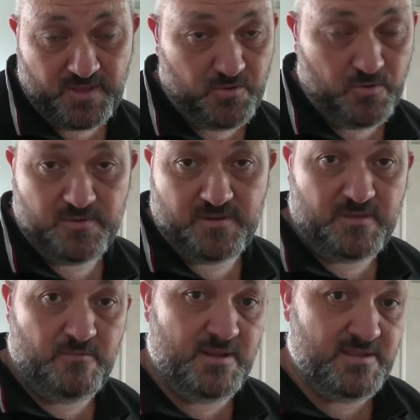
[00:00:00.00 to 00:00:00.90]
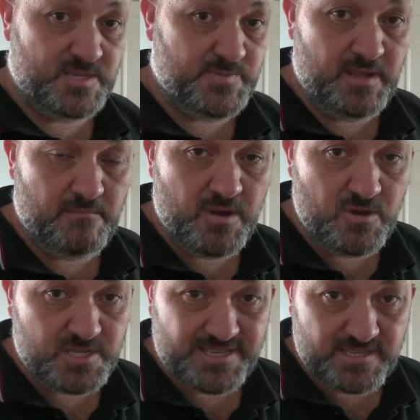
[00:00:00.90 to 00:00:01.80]
You're not the one that's been
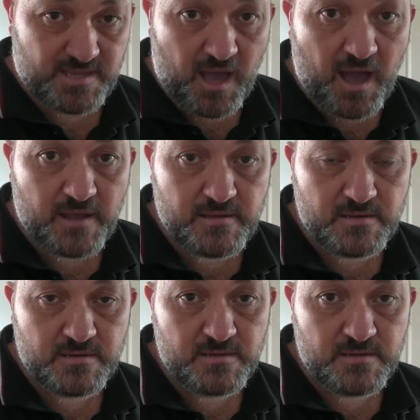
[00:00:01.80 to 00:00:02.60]
emotionally scarred.